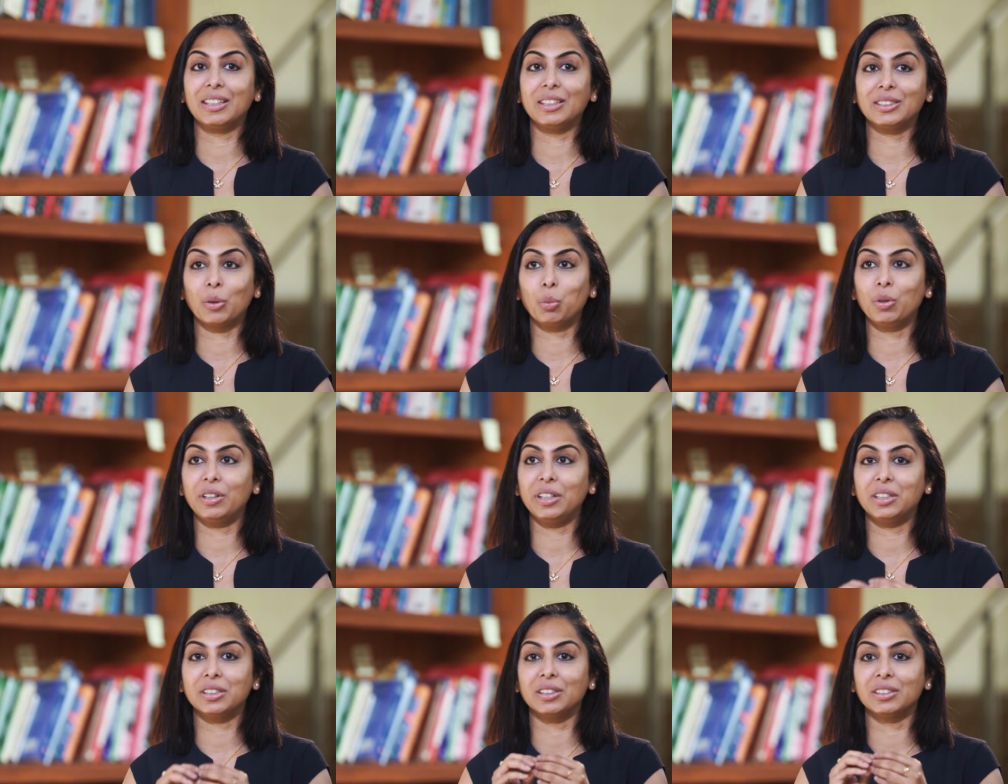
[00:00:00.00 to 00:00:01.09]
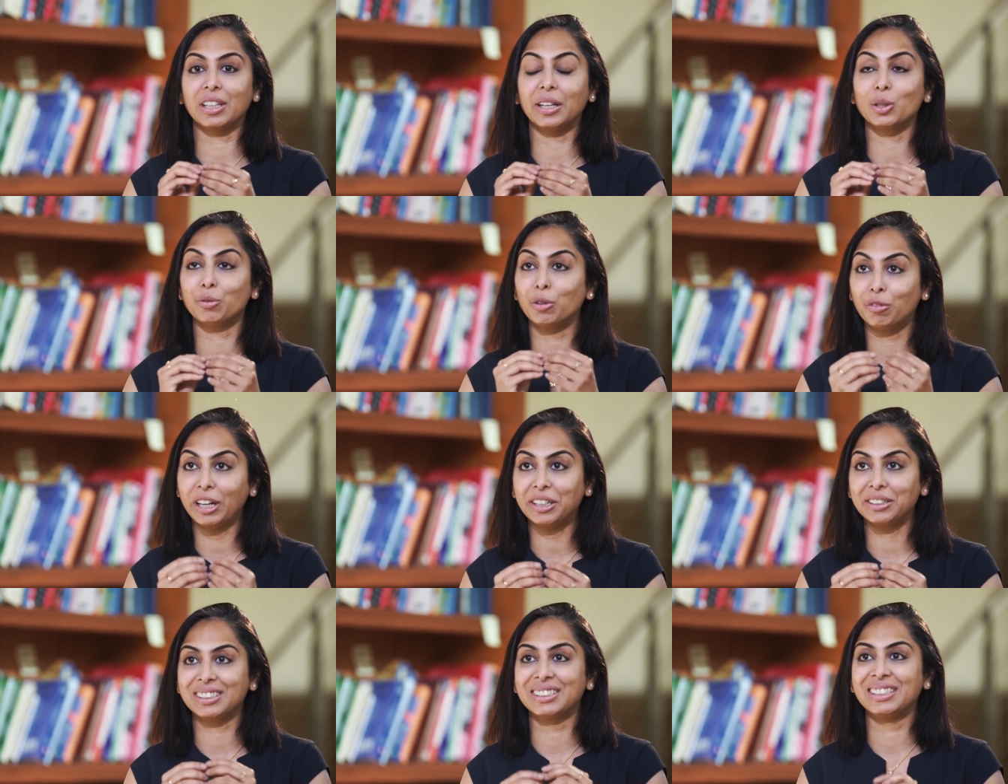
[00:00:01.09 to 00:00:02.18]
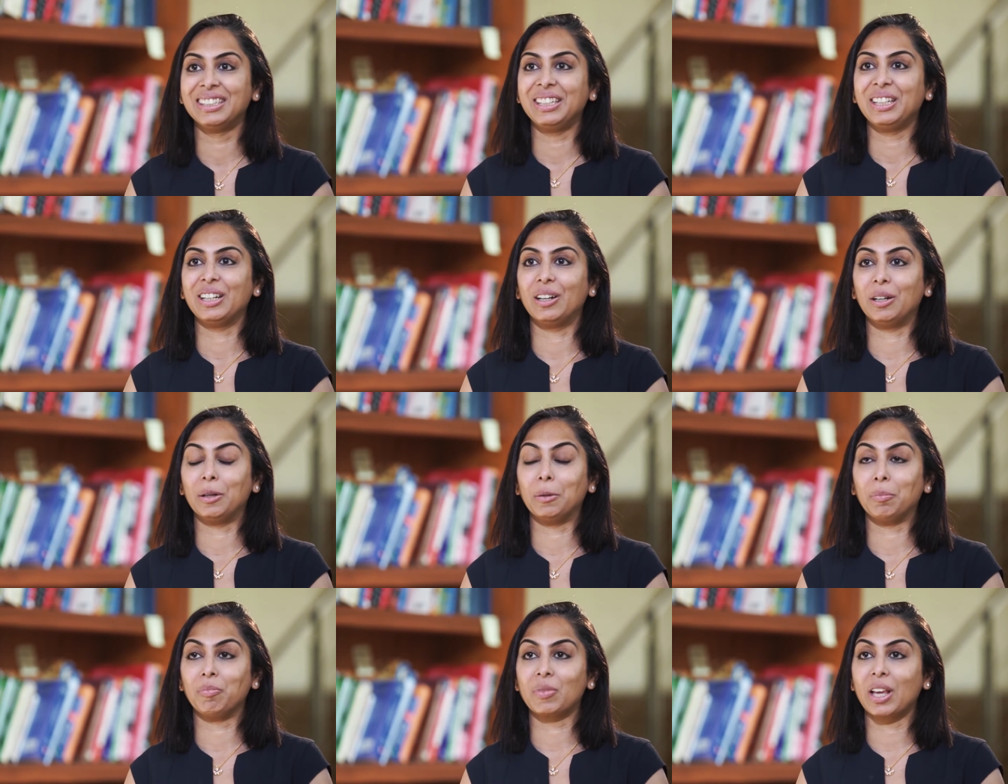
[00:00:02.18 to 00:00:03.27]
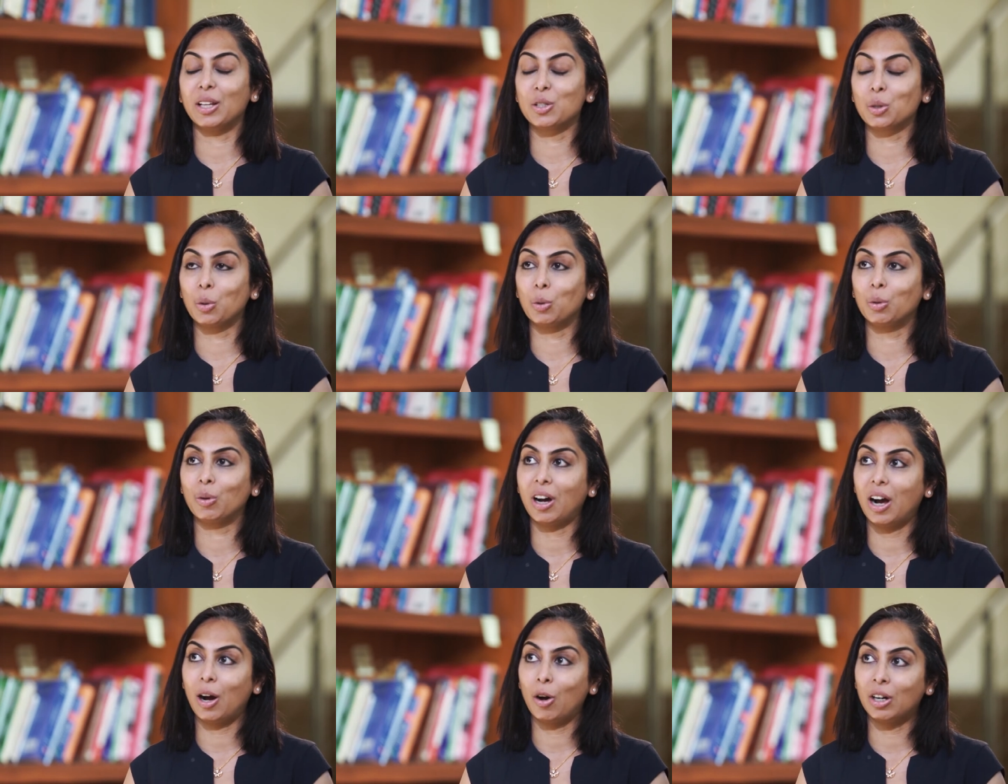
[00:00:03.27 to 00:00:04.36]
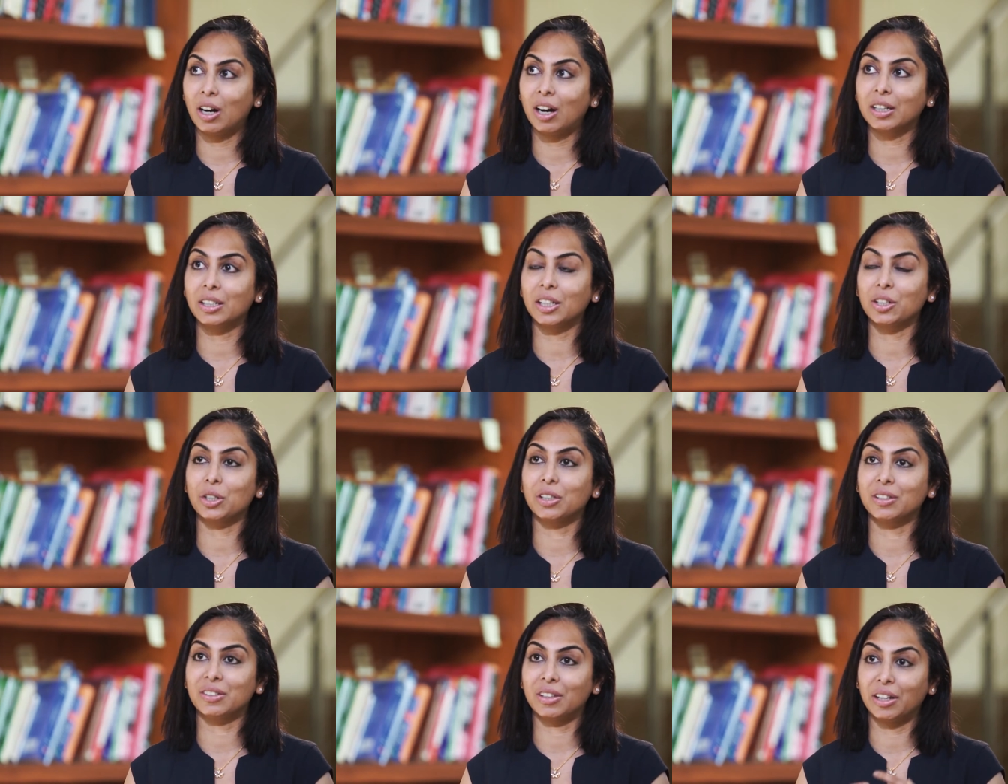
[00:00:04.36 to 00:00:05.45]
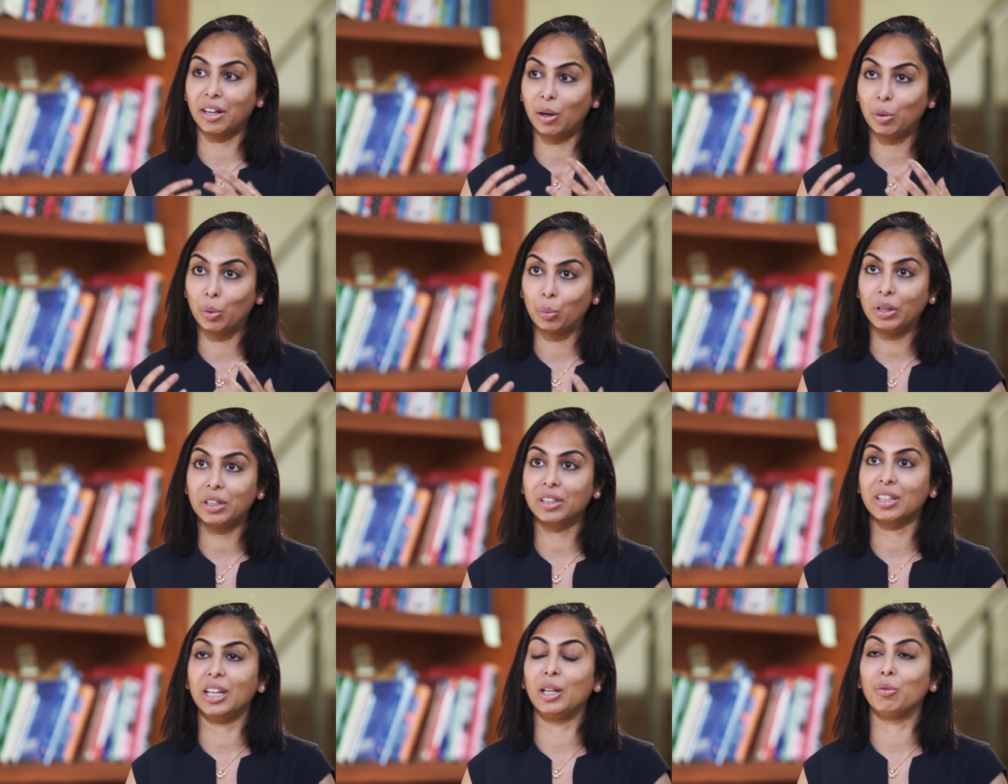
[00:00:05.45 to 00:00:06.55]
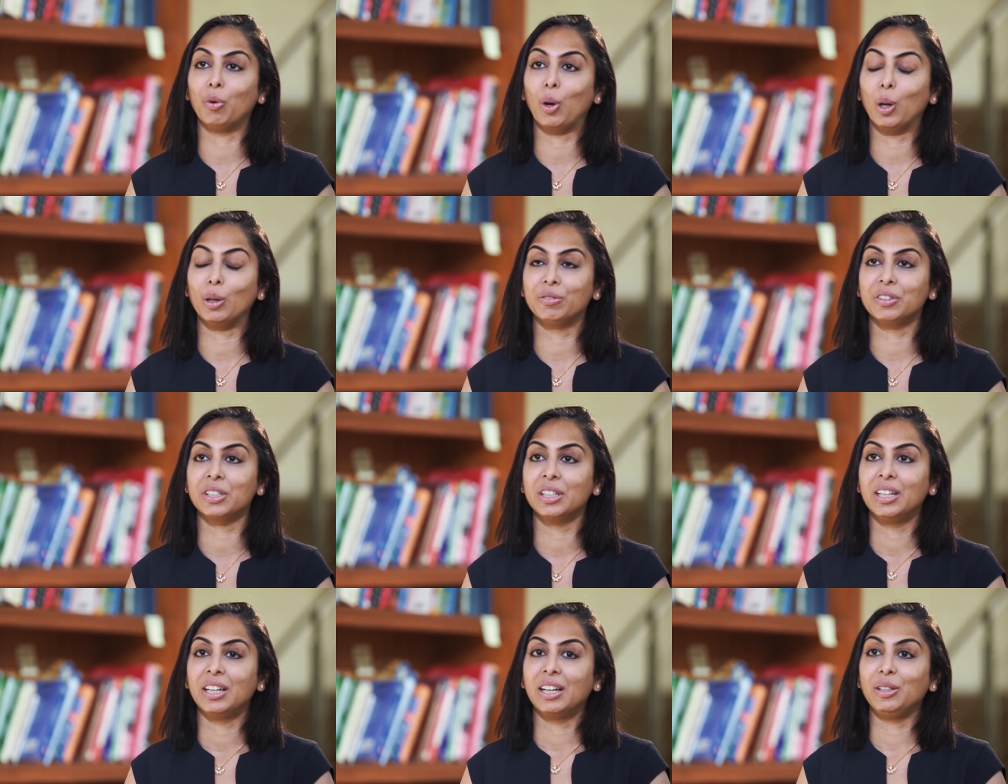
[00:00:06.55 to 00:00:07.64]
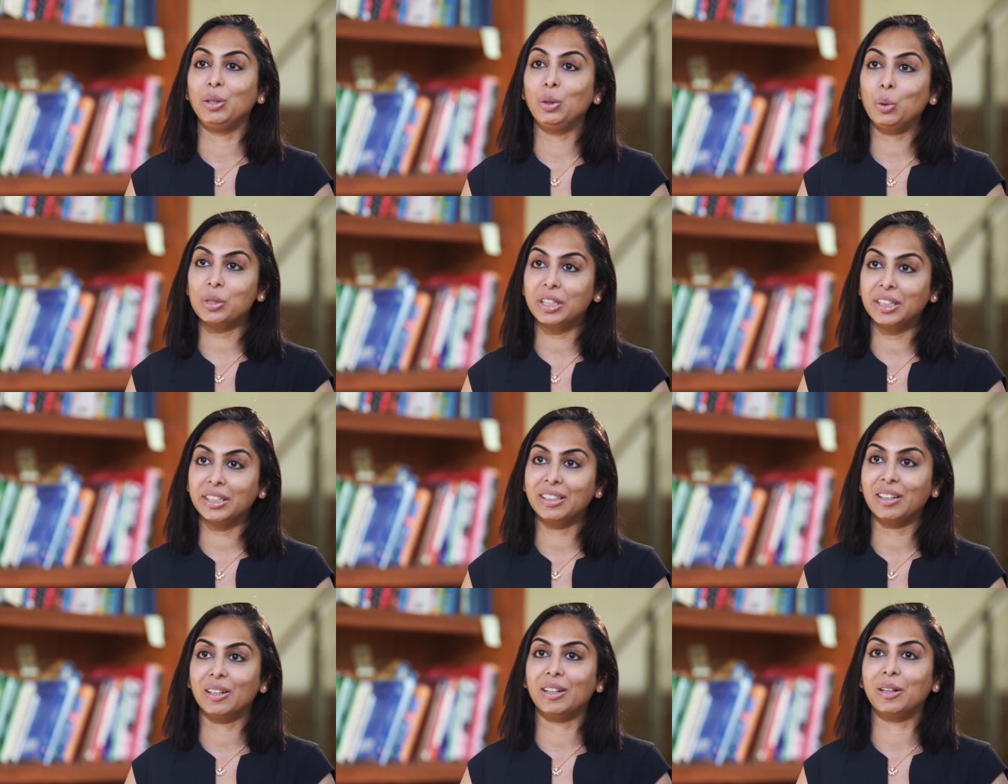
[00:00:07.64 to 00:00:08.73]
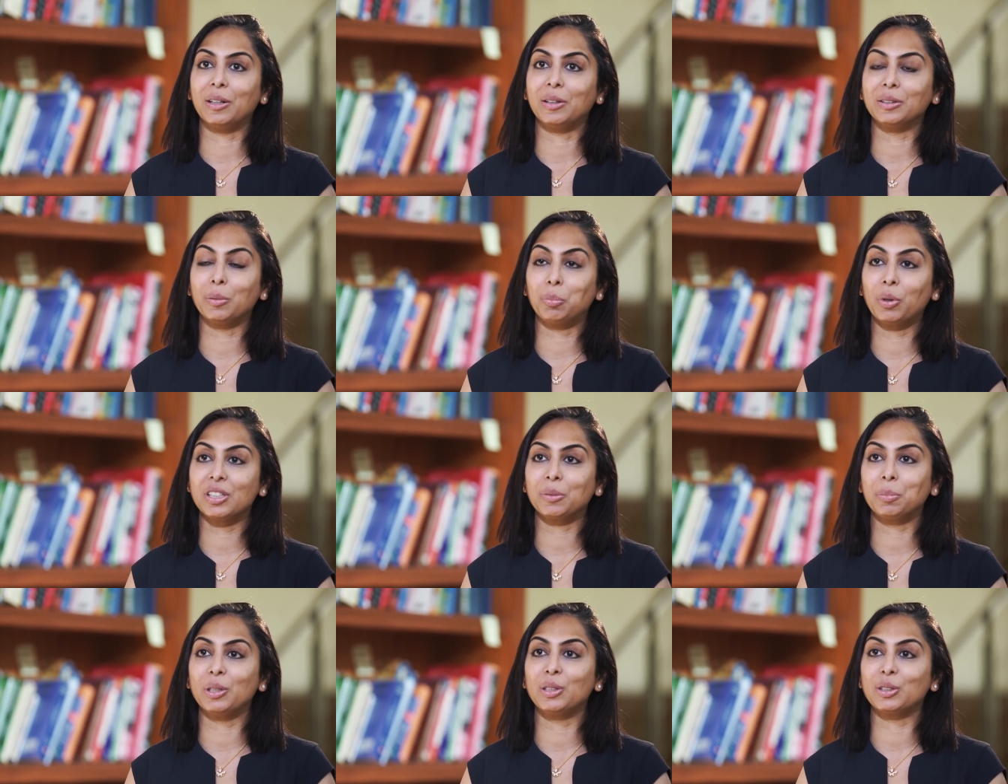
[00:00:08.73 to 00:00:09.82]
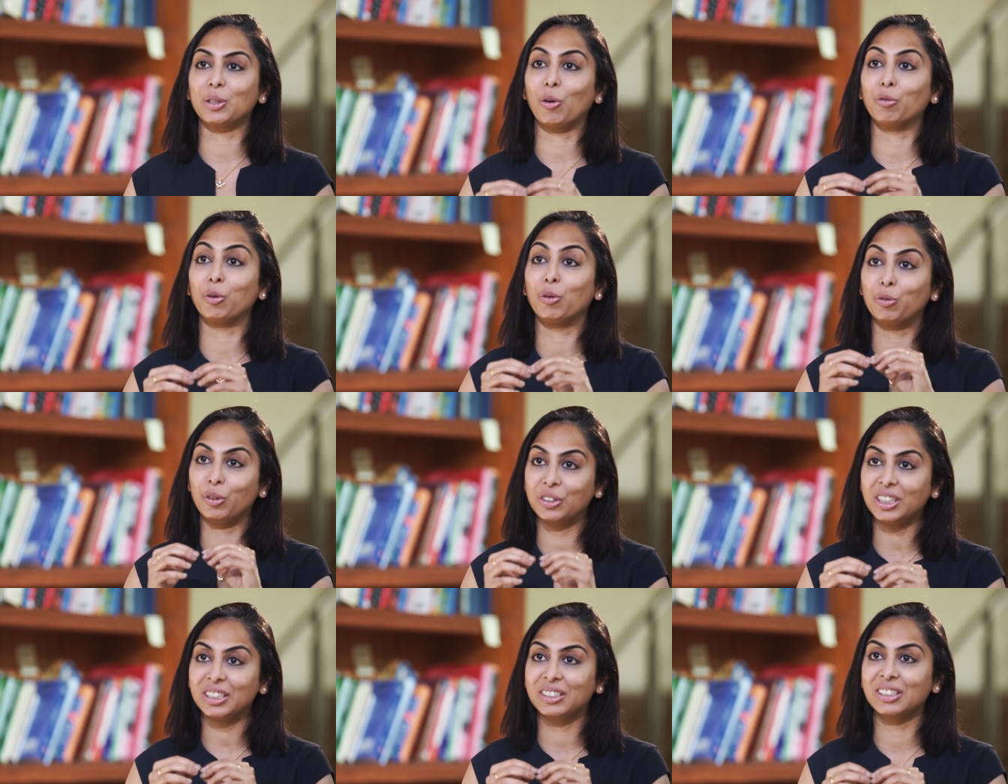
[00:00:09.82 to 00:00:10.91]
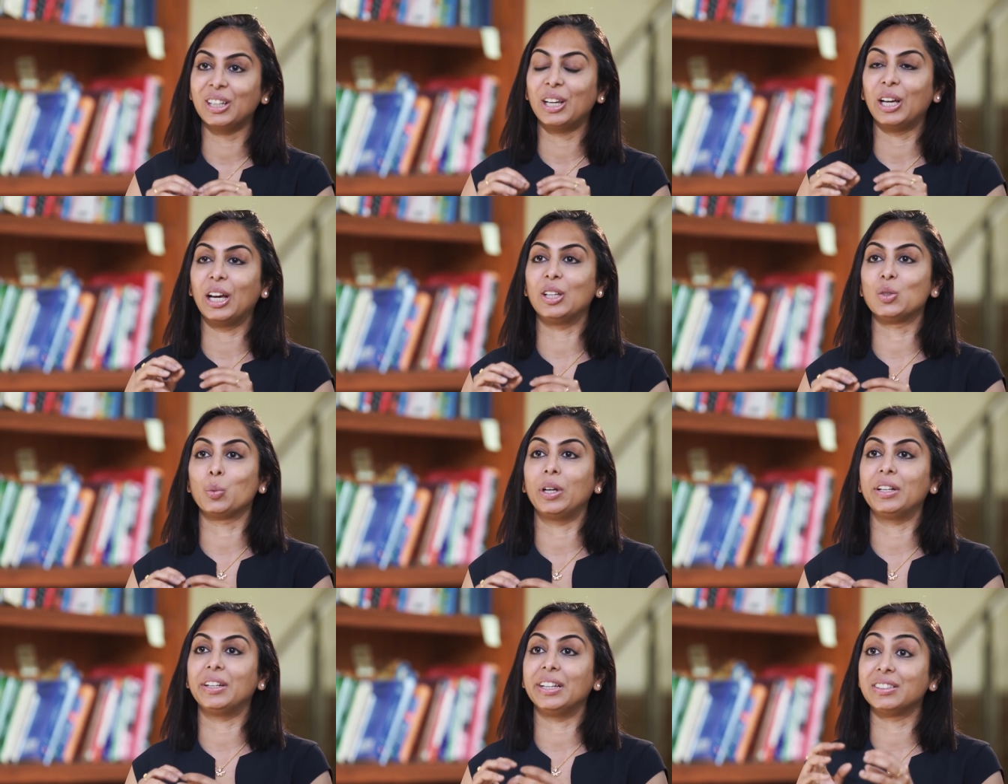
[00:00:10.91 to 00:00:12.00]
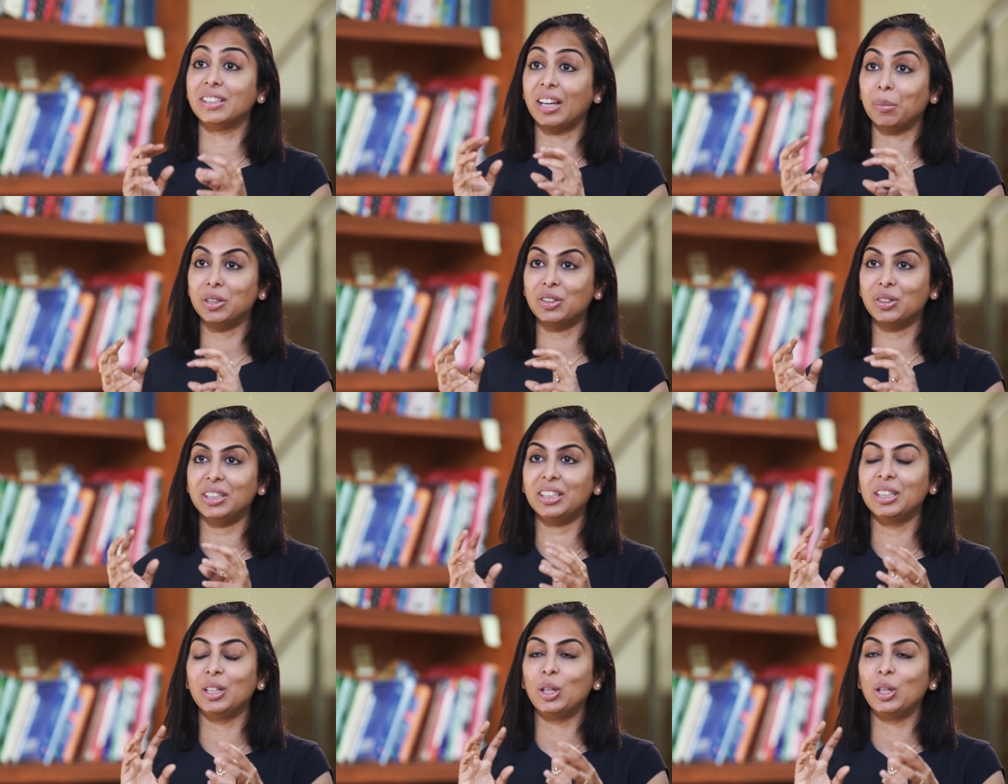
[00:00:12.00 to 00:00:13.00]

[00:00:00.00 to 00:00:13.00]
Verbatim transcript: things that would reach the size of a virus. Um, and so our architectures and our work involves using uh, the principles of physics as well as chemistry